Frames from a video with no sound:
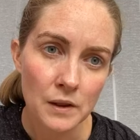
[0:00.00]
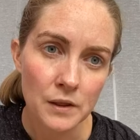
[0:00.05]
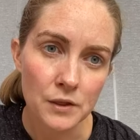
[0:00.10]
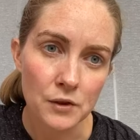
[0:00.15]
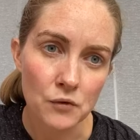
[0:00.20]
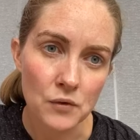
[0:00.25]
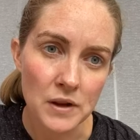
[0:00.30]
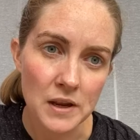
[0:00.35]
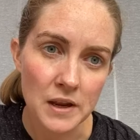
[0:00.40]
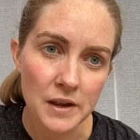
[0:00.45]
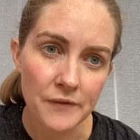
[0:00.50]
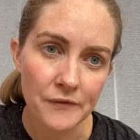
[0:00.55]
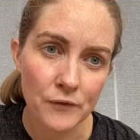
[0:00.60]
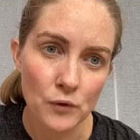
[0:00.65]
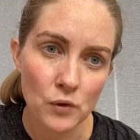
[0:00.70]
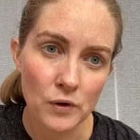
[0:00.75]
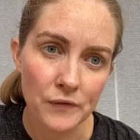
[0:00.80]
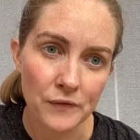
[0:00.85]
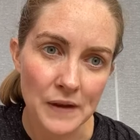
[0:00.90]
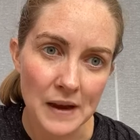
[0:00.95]
3,
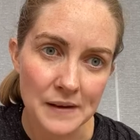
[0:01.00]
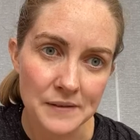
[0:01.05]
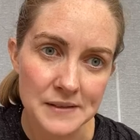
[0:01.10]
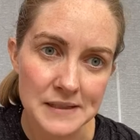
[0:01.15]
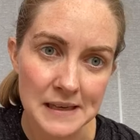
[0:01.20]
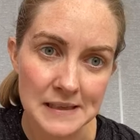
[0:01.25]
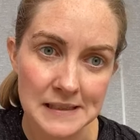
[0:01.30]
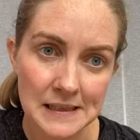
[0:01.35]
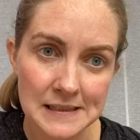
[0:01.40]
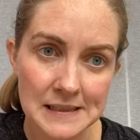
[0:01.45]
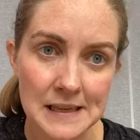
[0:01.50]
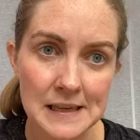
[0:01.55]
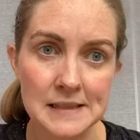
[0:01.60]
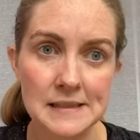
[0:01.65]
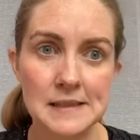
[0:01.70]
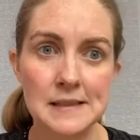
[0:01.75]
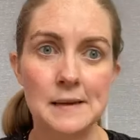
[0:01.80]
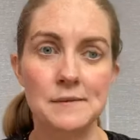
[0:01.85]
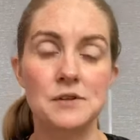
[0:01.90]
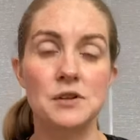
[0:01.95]
4, 5, 6. That takes
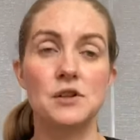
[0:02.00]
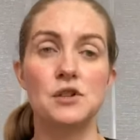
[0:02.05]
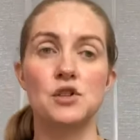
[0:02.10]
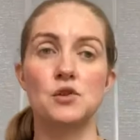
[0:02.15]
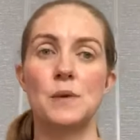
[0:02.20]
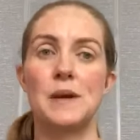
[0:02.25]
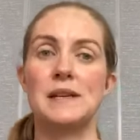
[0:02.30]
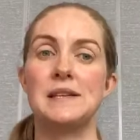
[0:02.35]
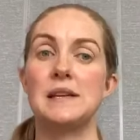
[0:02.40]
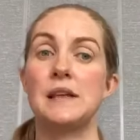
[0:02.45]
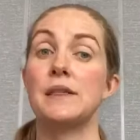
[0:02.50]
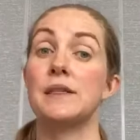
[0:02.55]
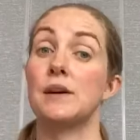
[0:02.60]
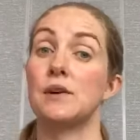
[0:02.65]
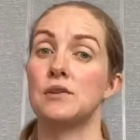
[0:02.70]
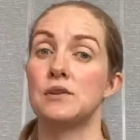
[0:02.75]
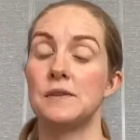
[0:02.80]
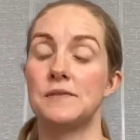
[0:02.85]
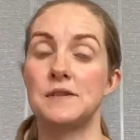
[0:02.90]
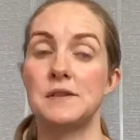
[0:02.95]
us up to the
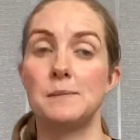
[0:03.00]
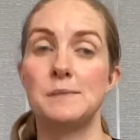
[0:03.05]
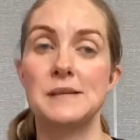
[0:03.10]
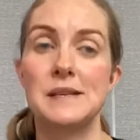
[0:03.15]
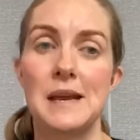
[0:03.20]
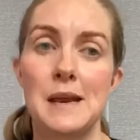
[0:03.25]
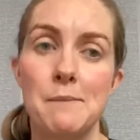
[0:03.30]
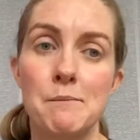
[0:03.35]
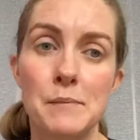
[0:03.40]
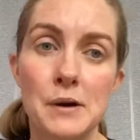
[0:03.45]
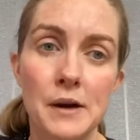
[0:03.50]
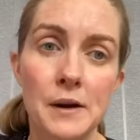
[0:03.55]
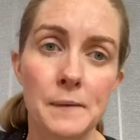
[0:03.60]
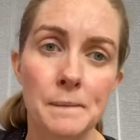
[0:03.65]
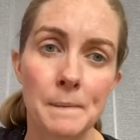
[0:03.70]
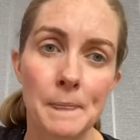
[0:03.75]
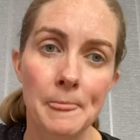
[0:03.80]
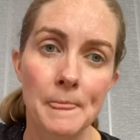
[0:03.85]
23rd of September.